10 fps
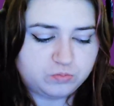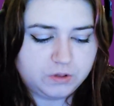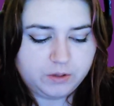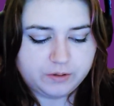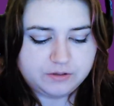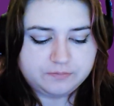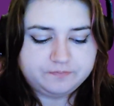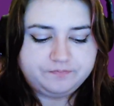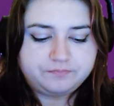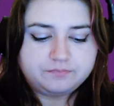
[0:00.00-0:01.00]
Anyways.
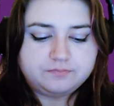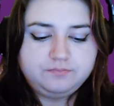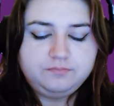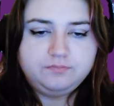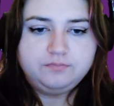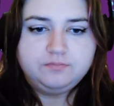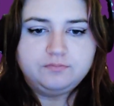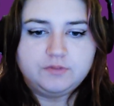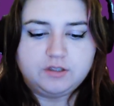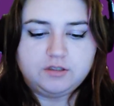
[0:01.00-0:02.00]

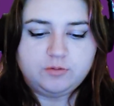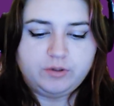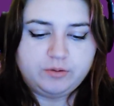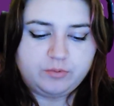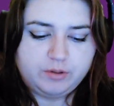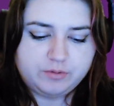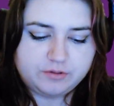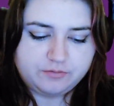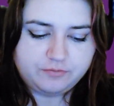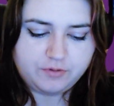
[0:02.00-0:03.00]
Oh,
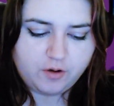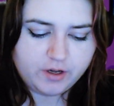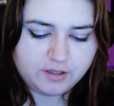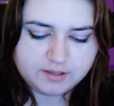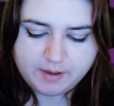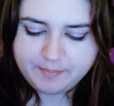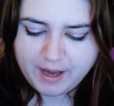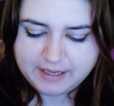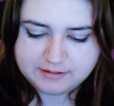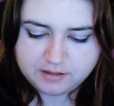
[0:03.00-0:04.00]
I lost my
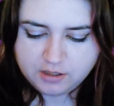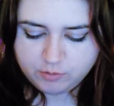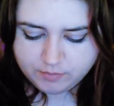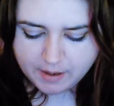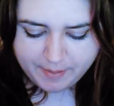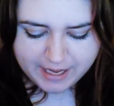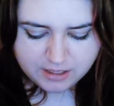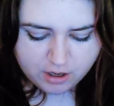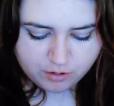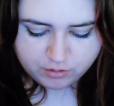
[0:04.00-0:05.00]
bite! Where'd my bite
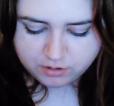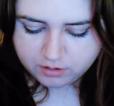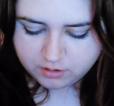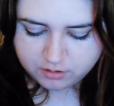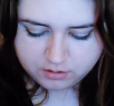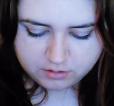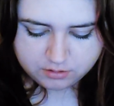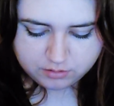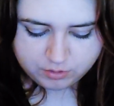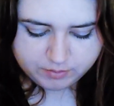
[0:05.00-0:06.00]
go?
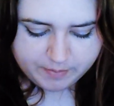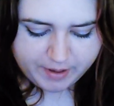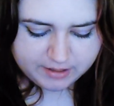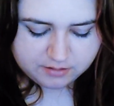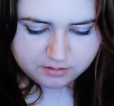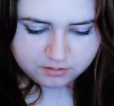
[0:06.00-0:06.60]
Where's my bite?